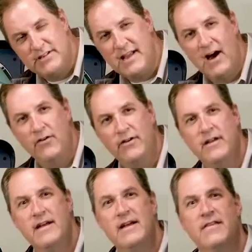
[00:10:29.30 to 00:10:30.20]
sound
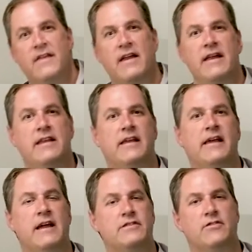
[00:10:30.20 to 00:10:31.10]
that
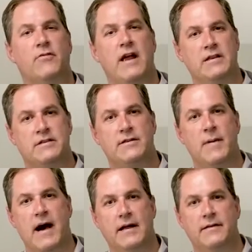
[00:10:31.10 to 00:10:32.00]
indicates a raised
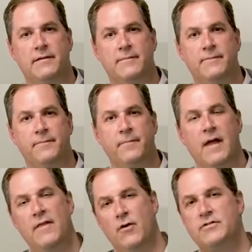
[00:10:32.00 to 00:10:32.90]
spot.
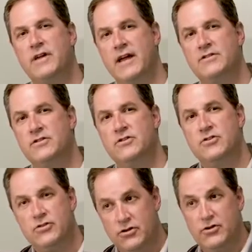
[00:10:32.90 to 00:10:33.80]
In those cases,
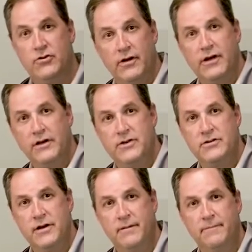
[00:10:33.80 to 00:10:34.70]
you should do the
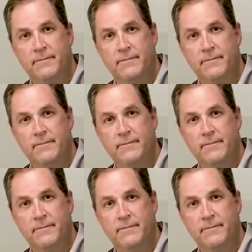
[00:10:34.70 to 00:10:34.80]
conditioning.